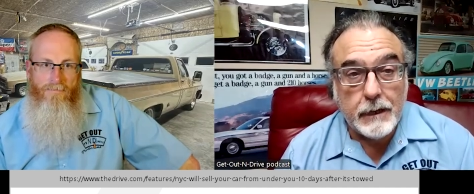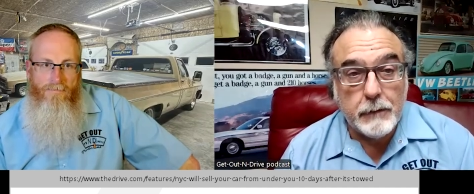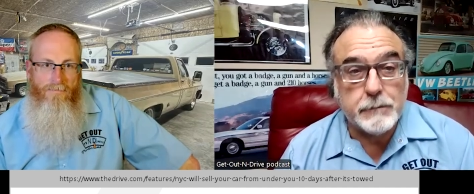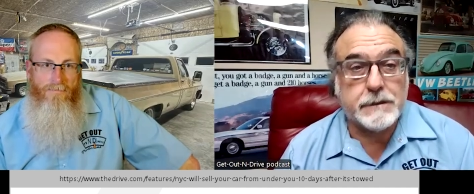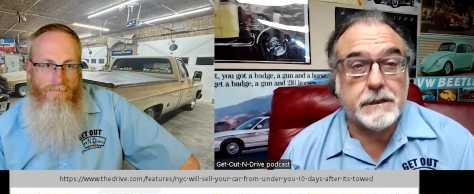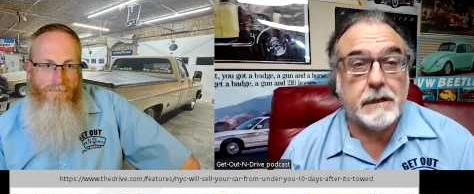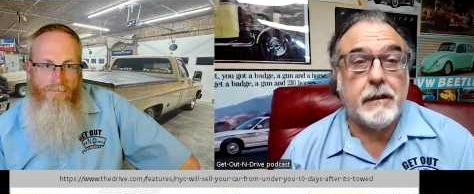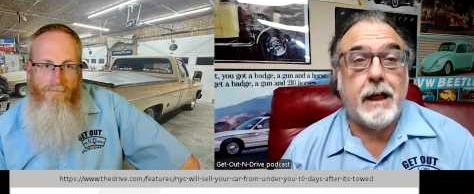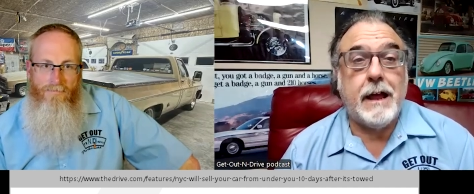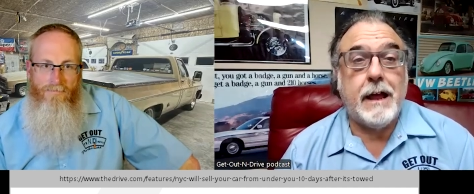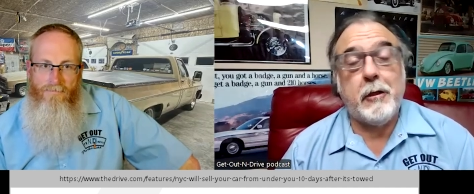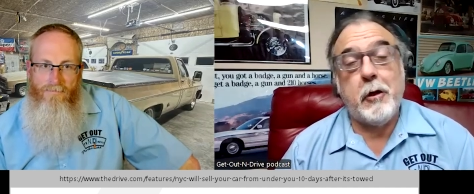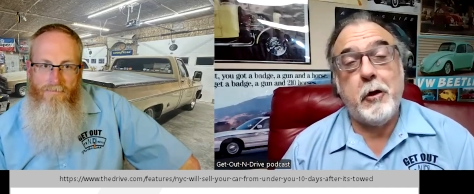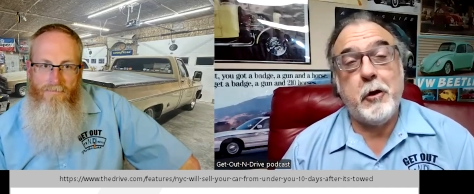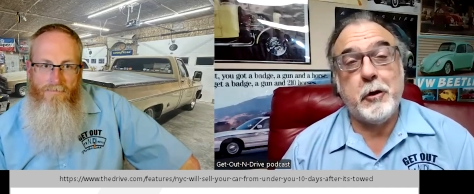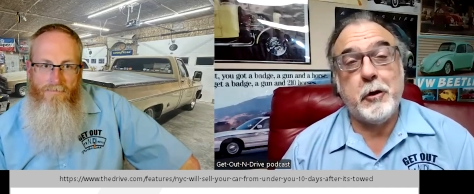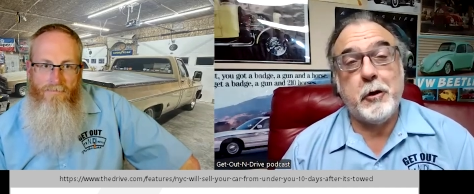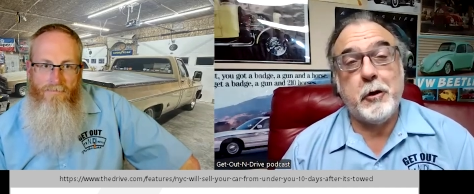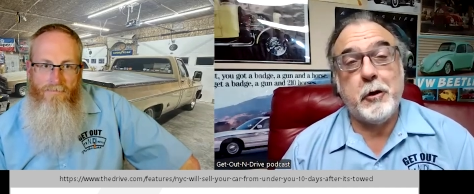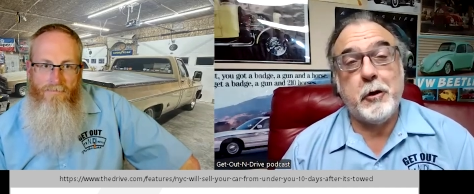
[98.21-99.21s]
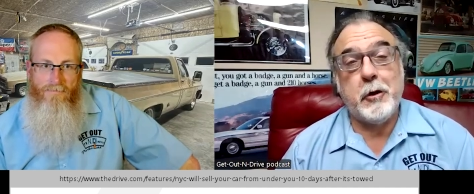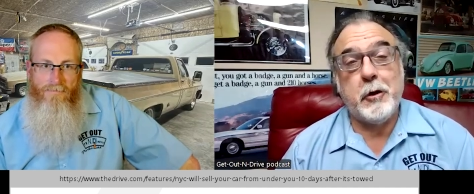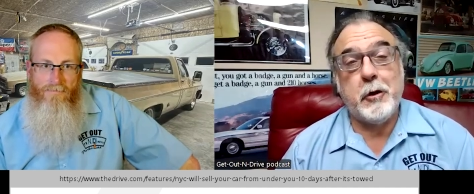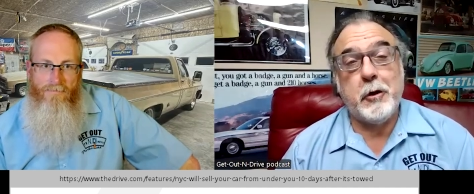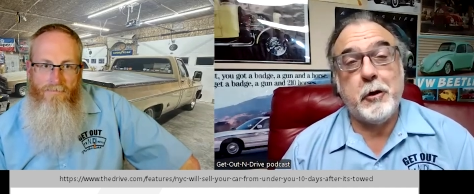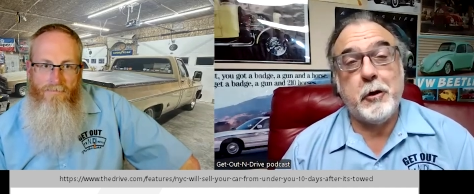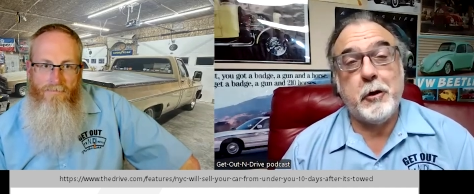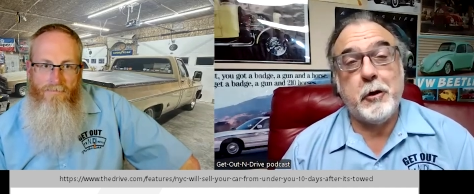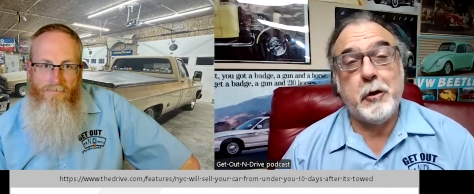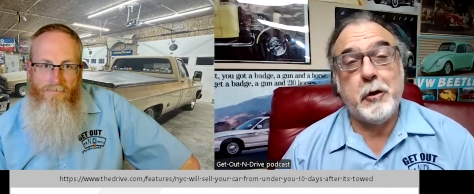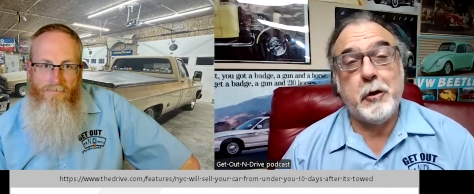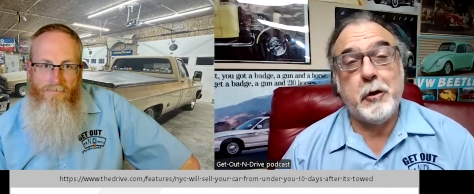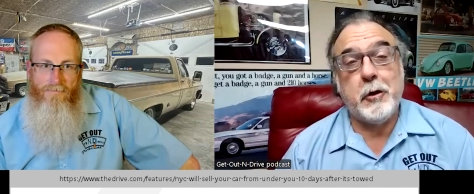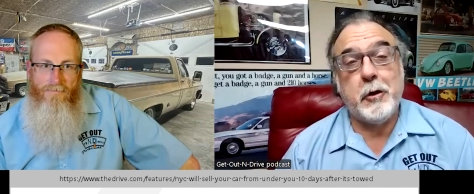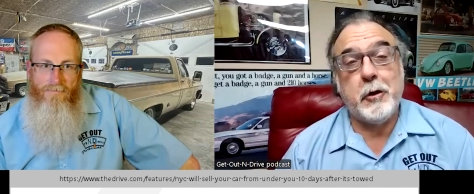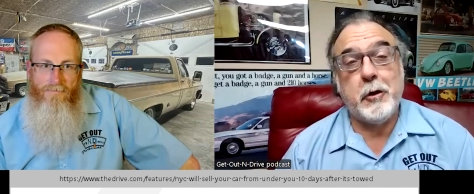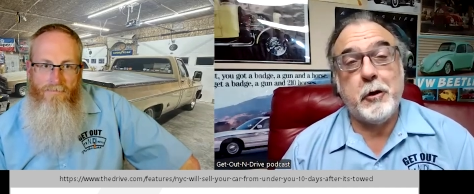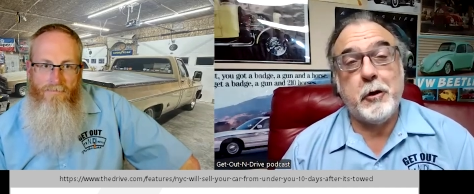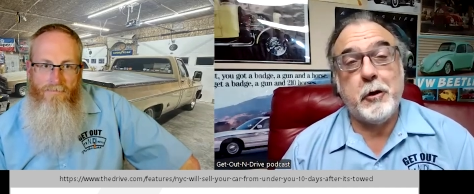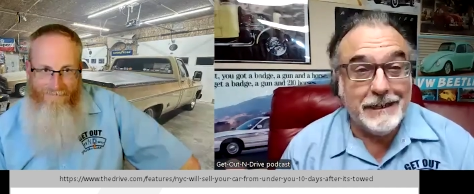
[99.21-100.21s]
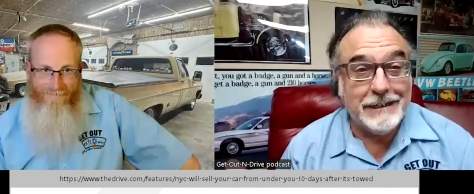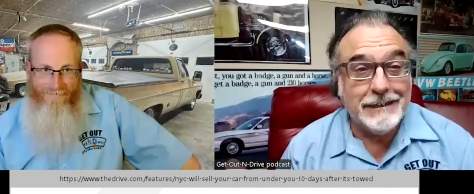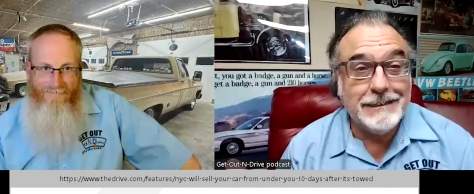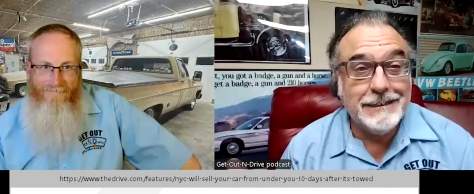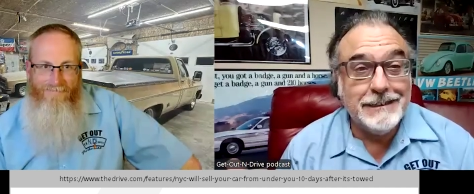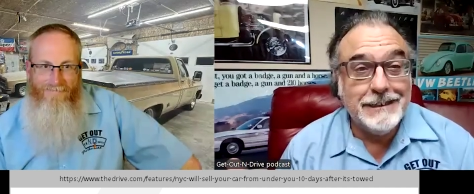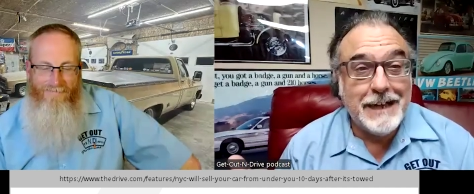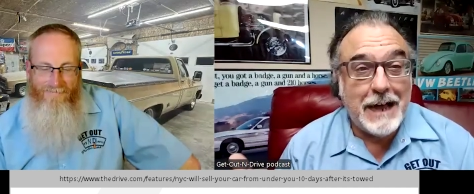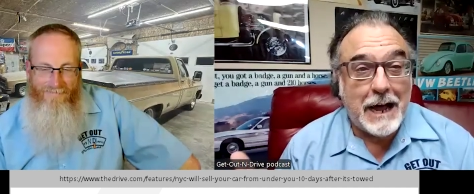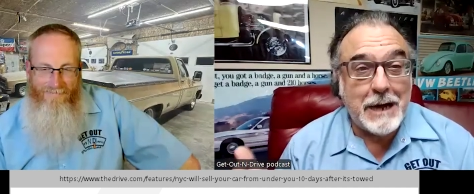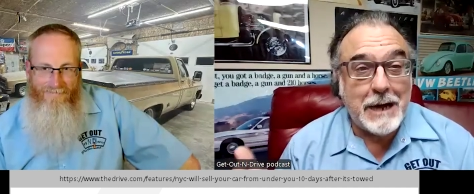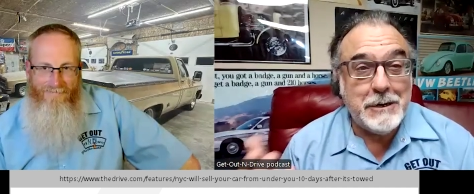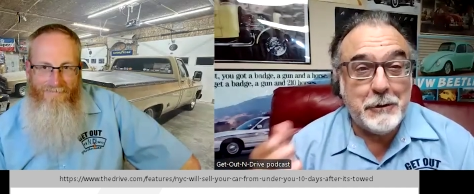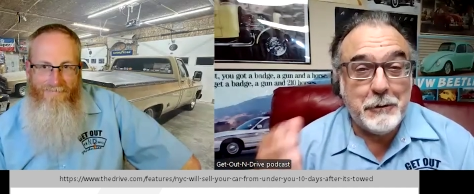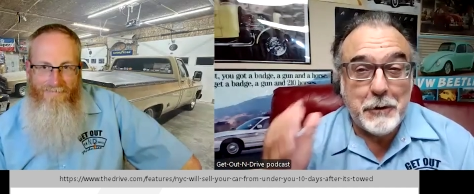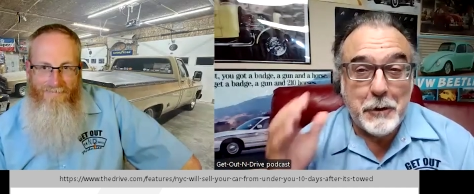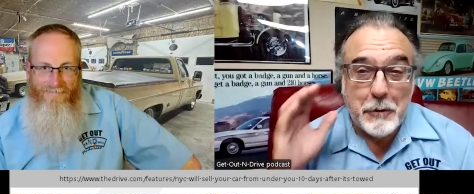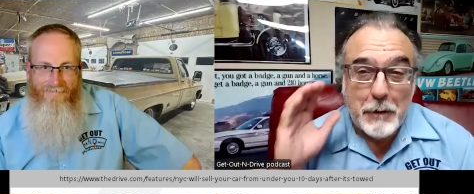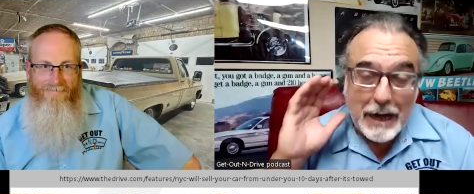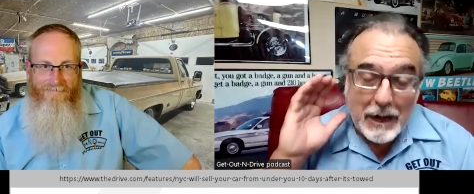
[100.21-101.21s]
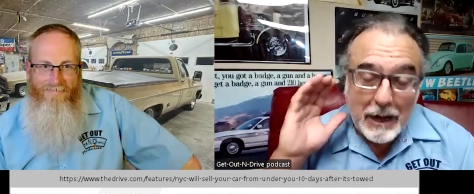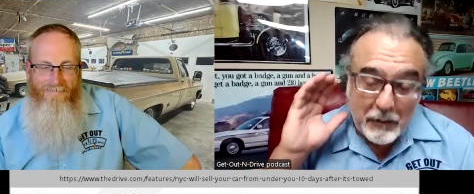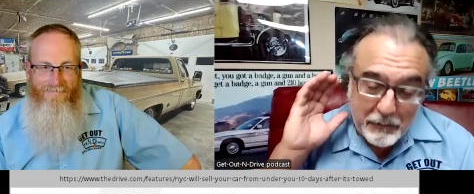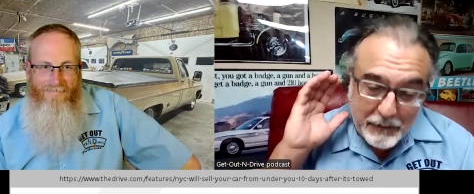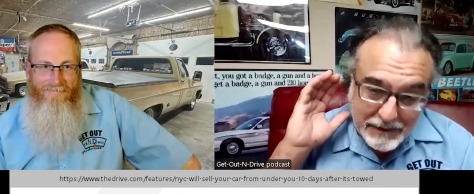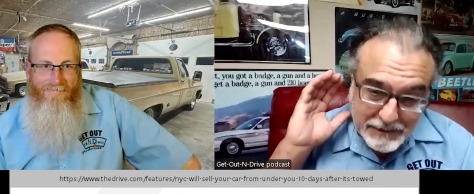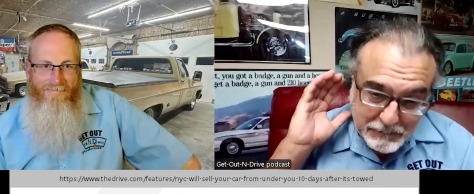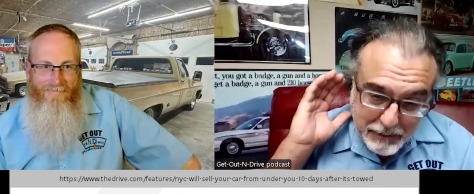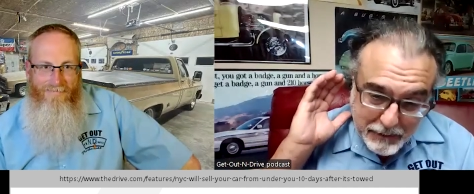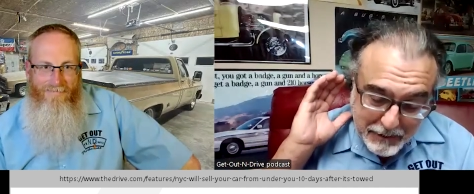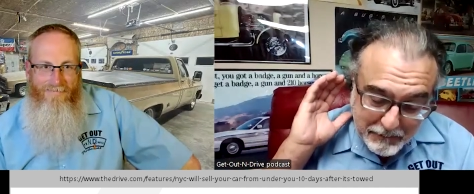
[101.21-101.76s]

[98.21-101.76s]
Speaker 1: It was a lot longer area. I don't know how these